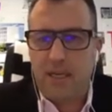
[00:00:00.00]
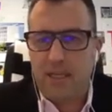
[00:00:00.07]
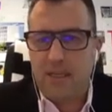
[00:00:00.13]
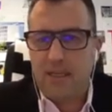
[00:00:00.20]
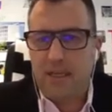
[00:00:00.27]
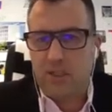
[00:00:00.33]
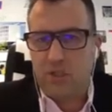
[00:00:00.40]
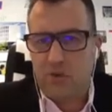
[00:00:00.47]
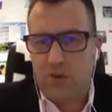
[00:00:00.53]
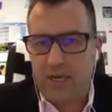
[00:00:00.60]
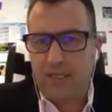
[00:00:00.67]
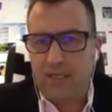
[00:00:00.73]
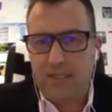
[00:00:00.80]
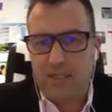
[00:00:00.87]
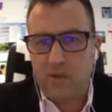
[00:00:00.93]
That's great.
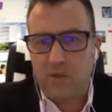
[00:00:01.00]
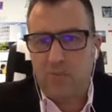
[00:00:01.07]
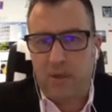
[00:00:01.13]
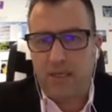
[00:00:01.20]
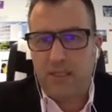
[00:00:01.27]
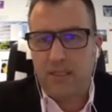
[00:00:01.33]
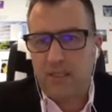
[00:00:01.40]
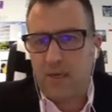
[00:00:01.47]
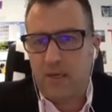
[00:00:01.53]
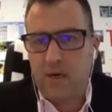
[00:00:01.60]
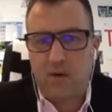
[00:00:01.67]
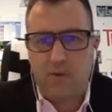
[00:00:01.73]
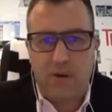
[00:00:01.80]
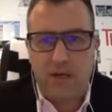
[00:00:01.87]
That's a good place to start, right?